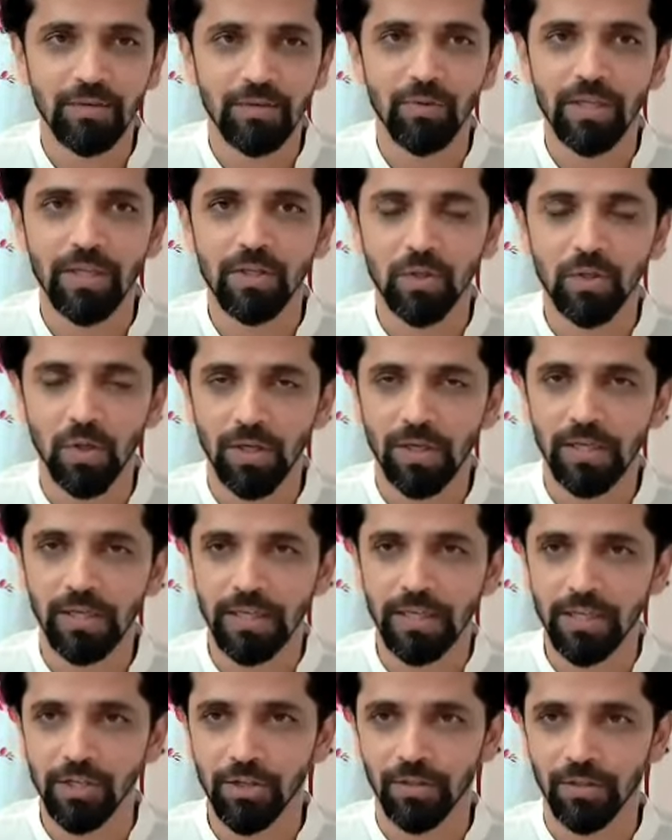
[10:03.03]
we talk
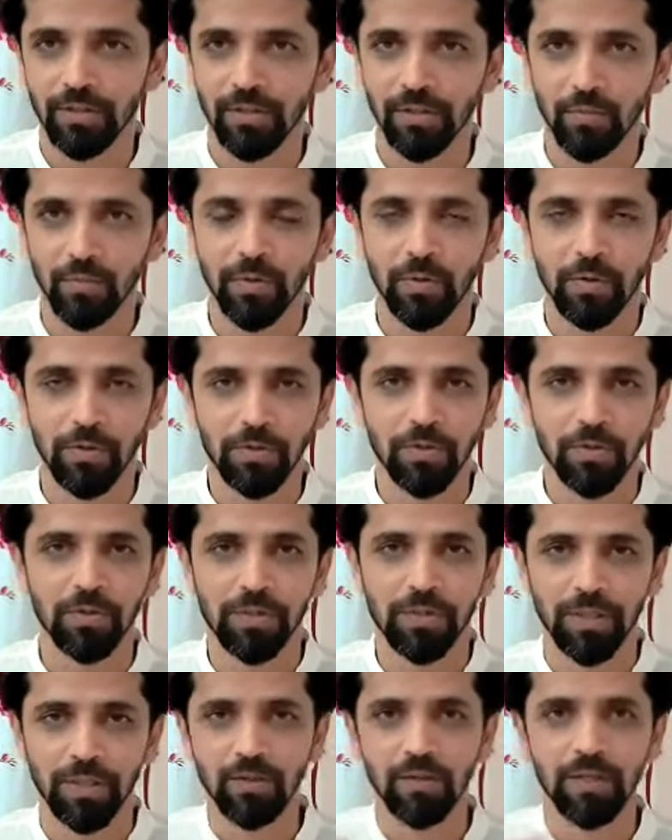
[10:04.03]
each other, we also
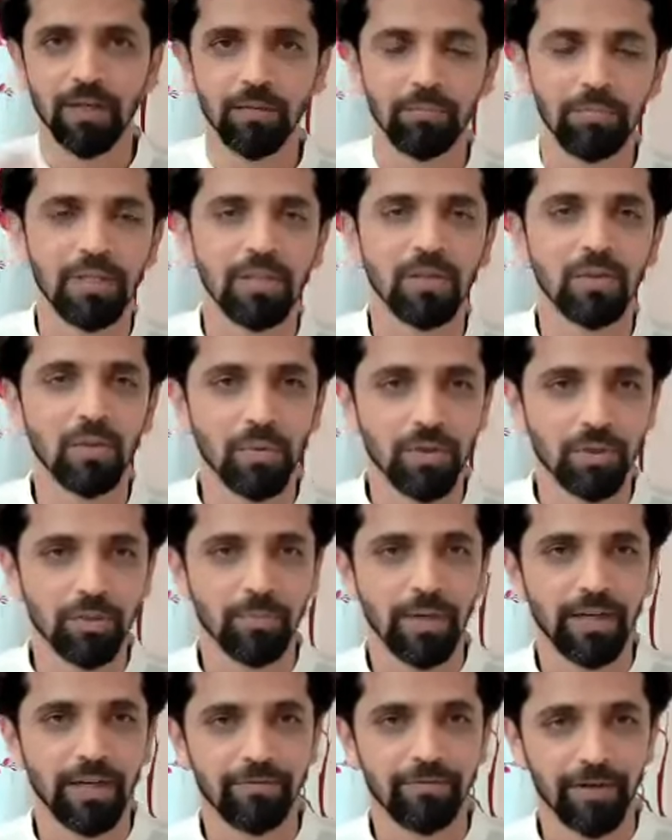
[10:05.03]
say, no, okay, Bindu is
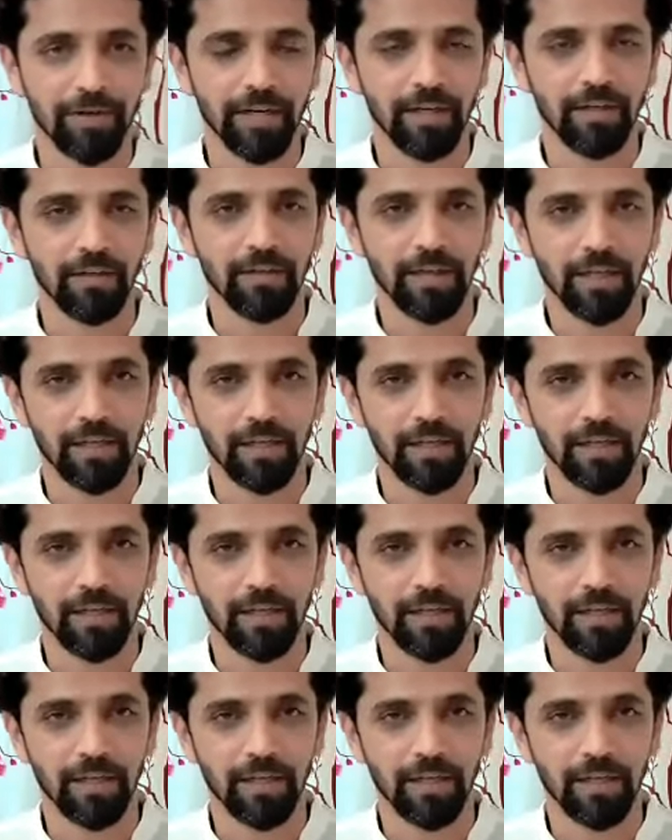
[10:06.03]
my friend.